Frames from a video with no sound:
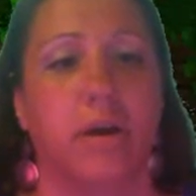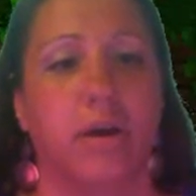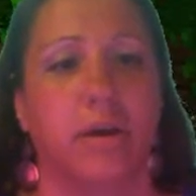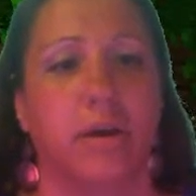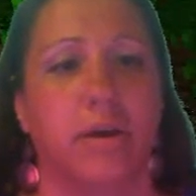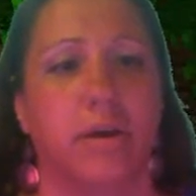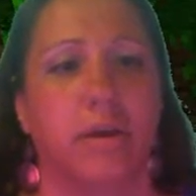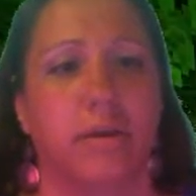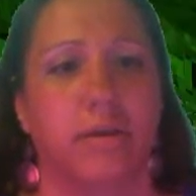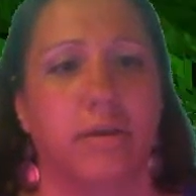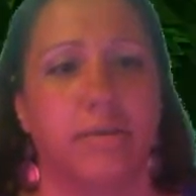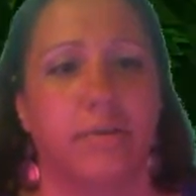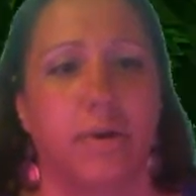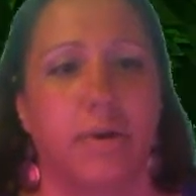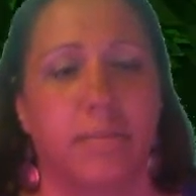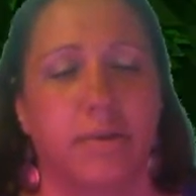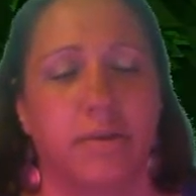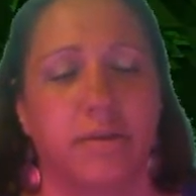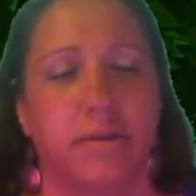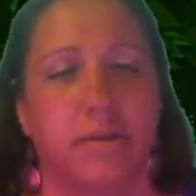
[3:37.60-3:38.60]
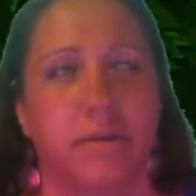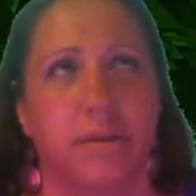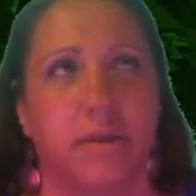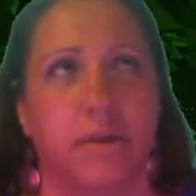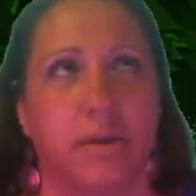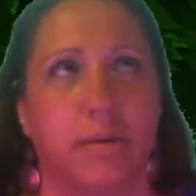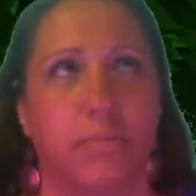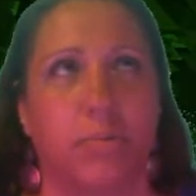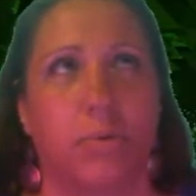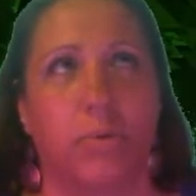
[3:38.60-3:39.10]
To
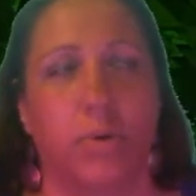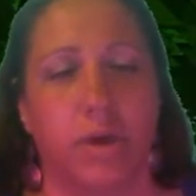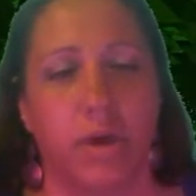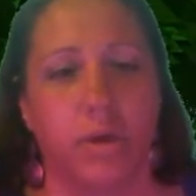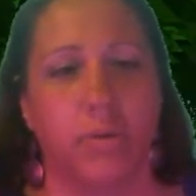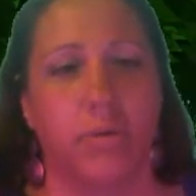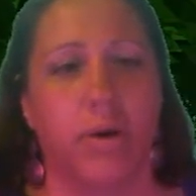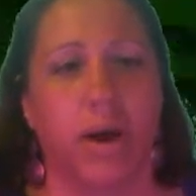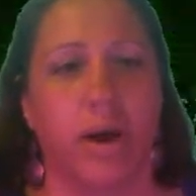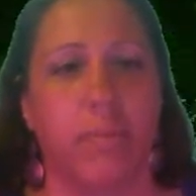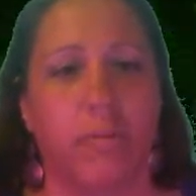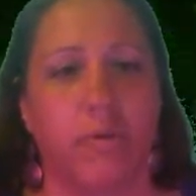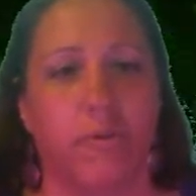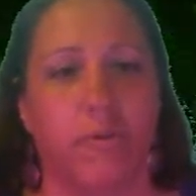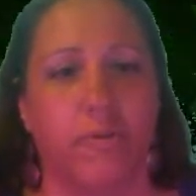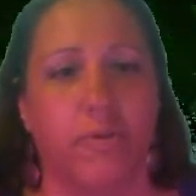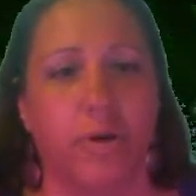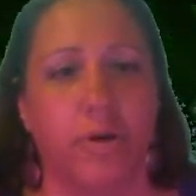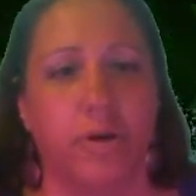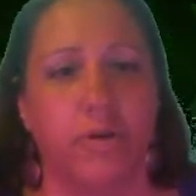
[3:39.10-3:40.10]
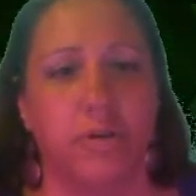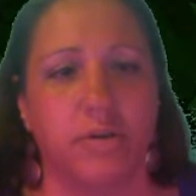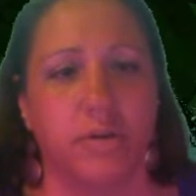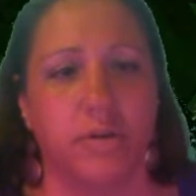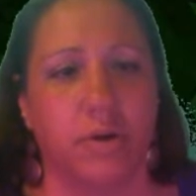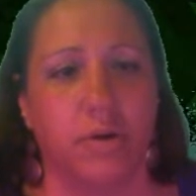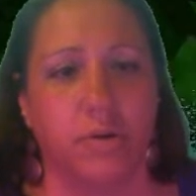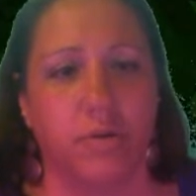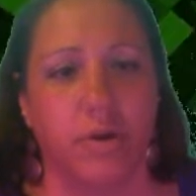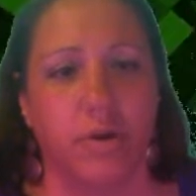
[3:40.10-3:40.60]
the point you were at before.
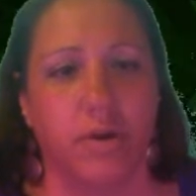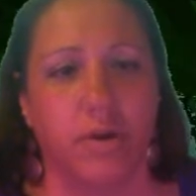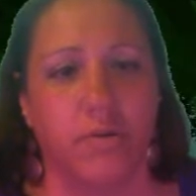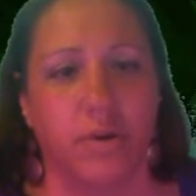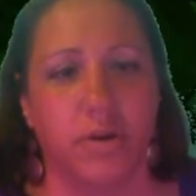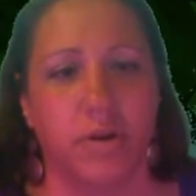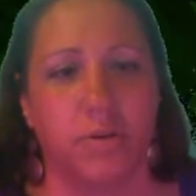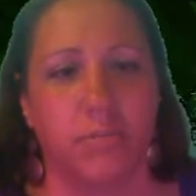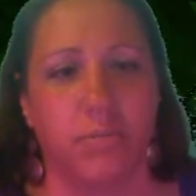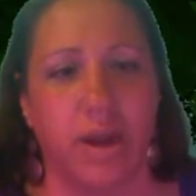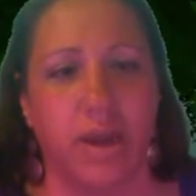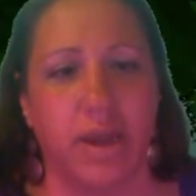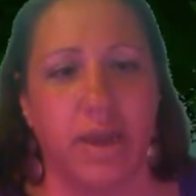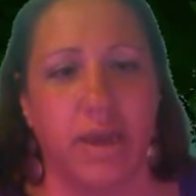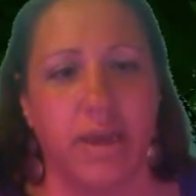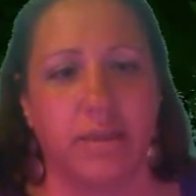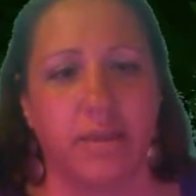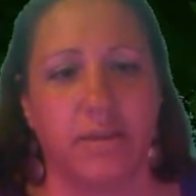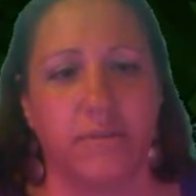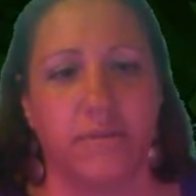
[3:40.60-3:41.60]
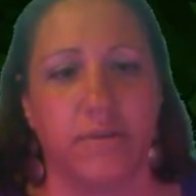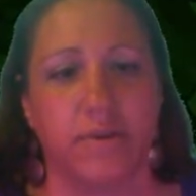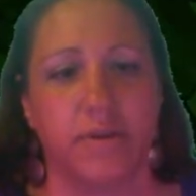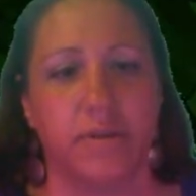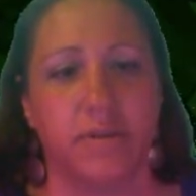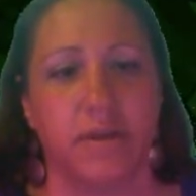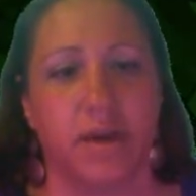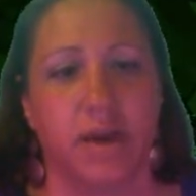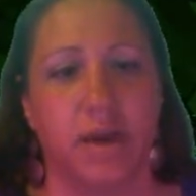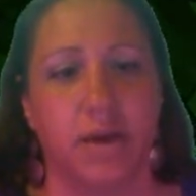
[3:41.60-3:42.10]
So if you don't break it the
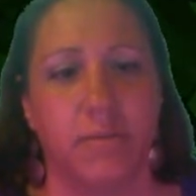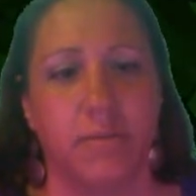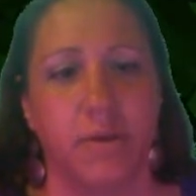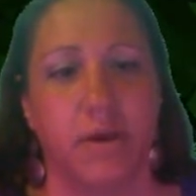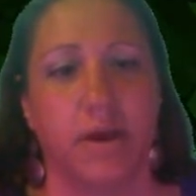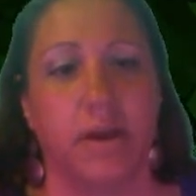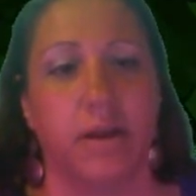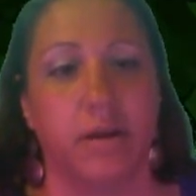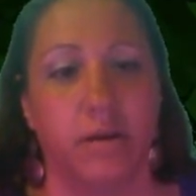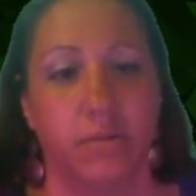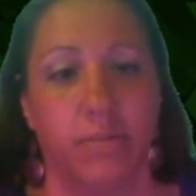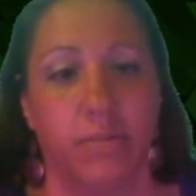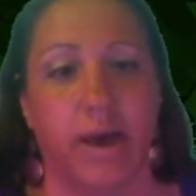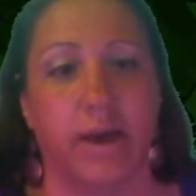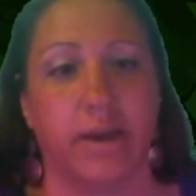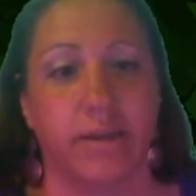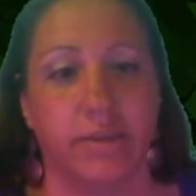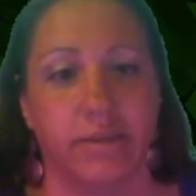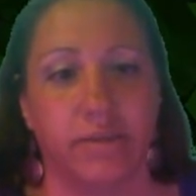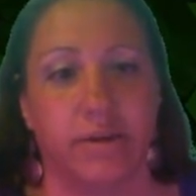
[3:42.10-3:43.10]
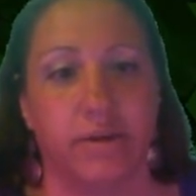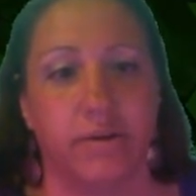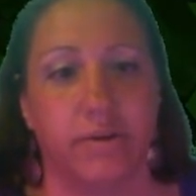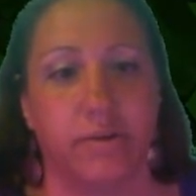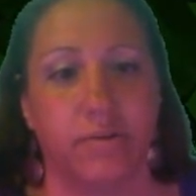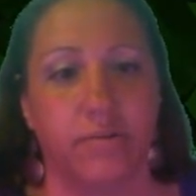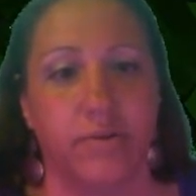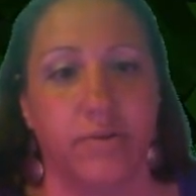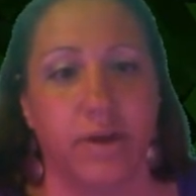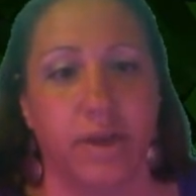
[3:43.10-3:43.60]
first time, you got to go back and start
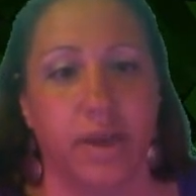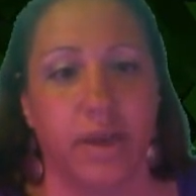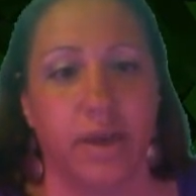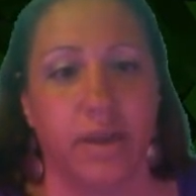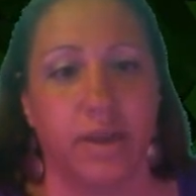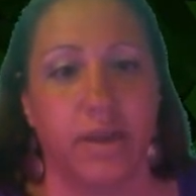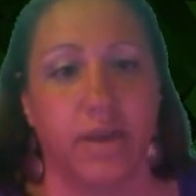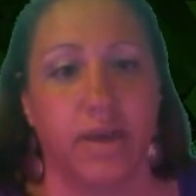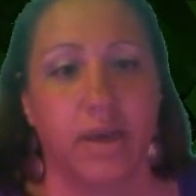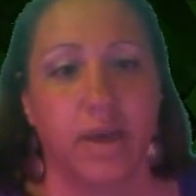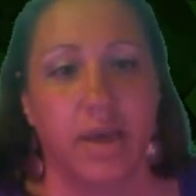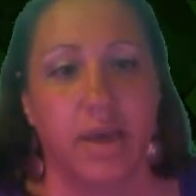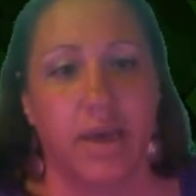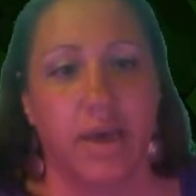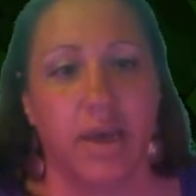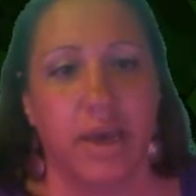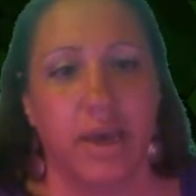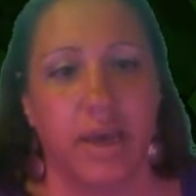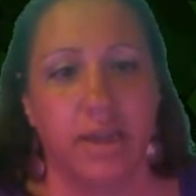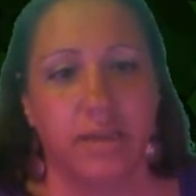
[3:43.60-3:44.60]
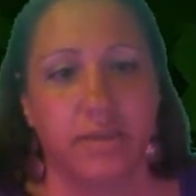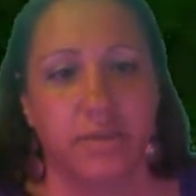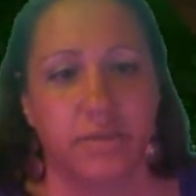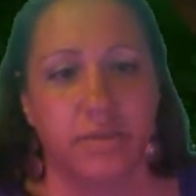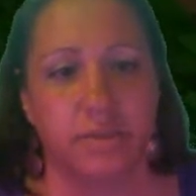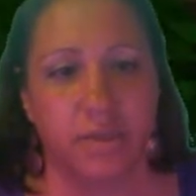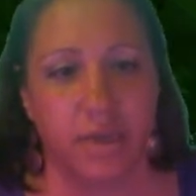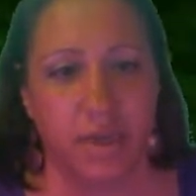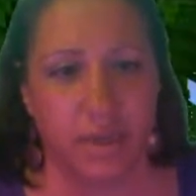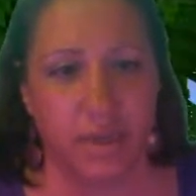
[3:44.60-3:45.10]
over again. And as you
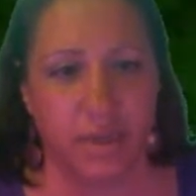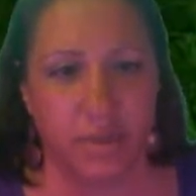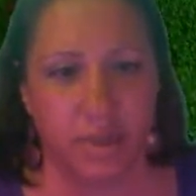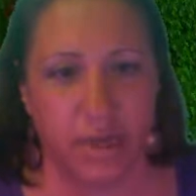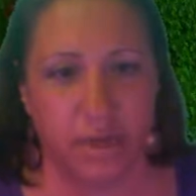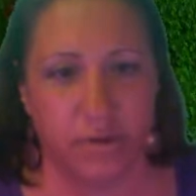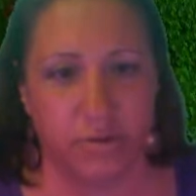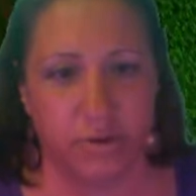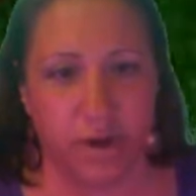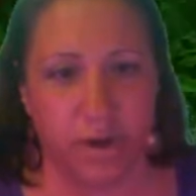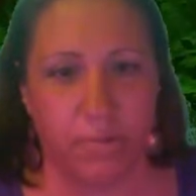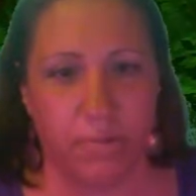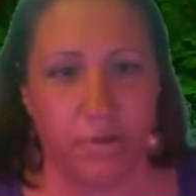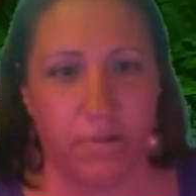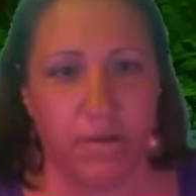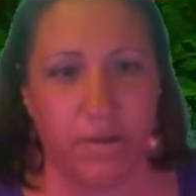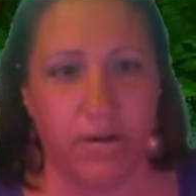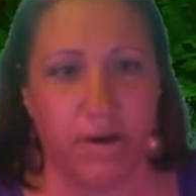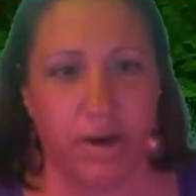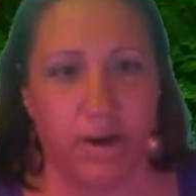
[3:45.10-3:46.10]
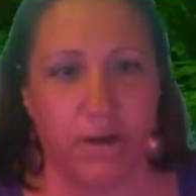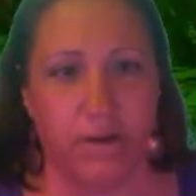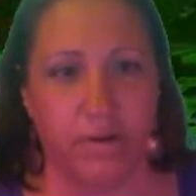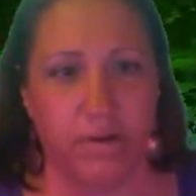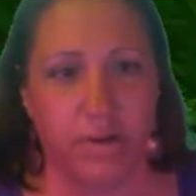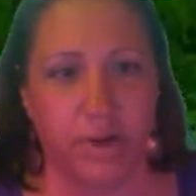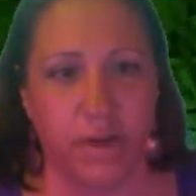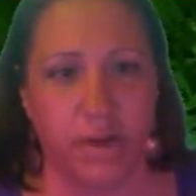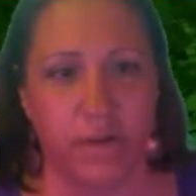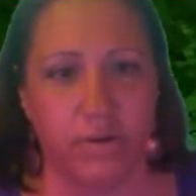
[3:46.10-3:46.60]
see, they drop on the
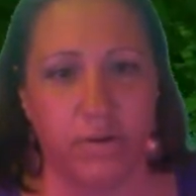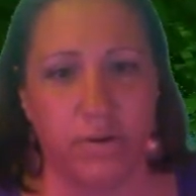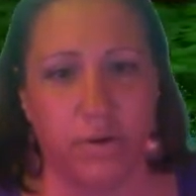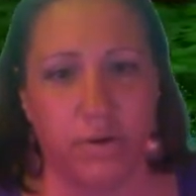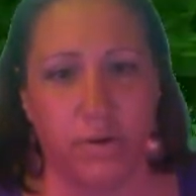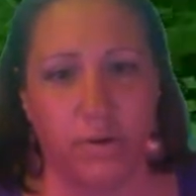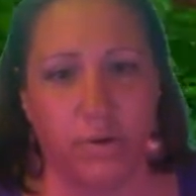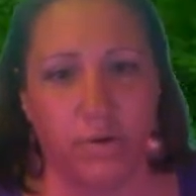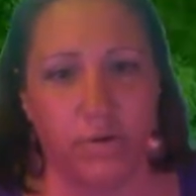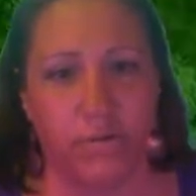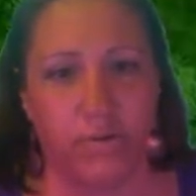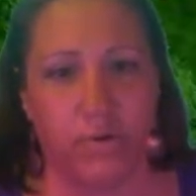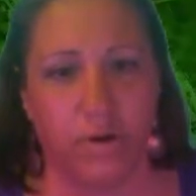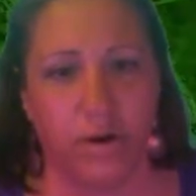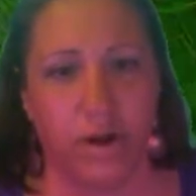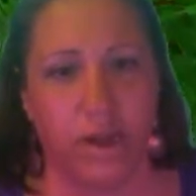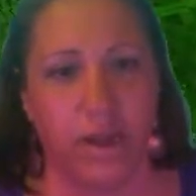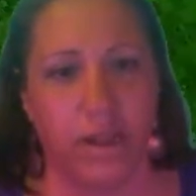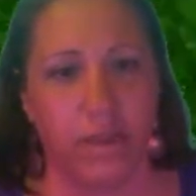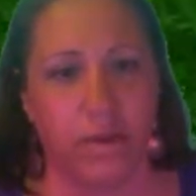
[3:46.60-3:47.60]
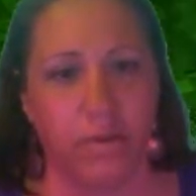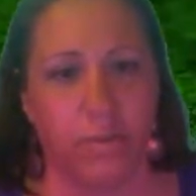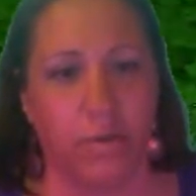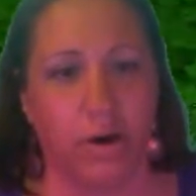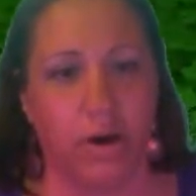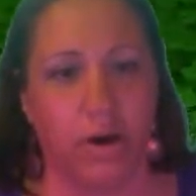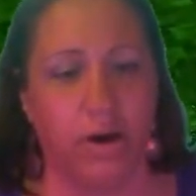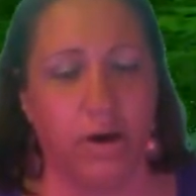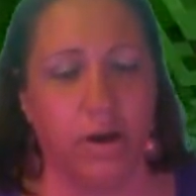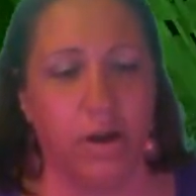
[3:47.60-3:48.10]
ground. You go over and you
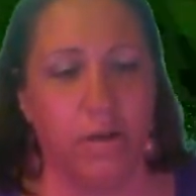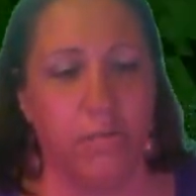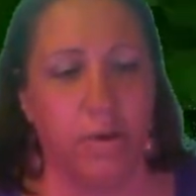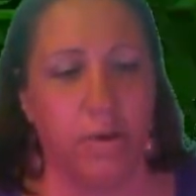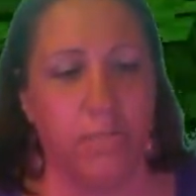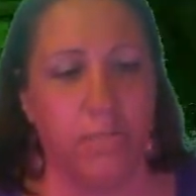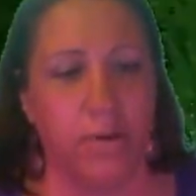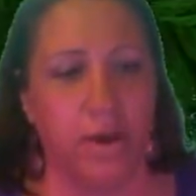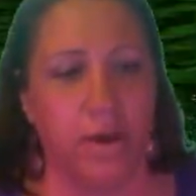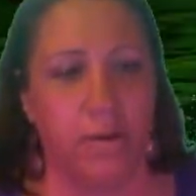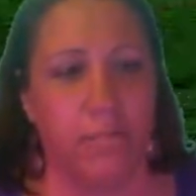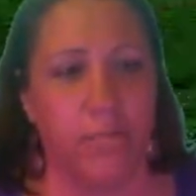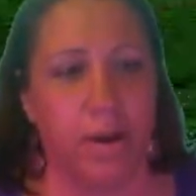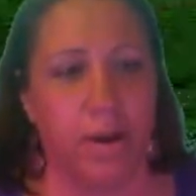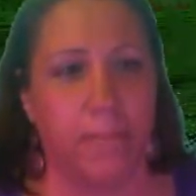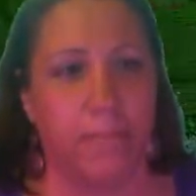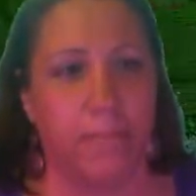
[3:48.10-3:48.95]
walk on them and pick them up.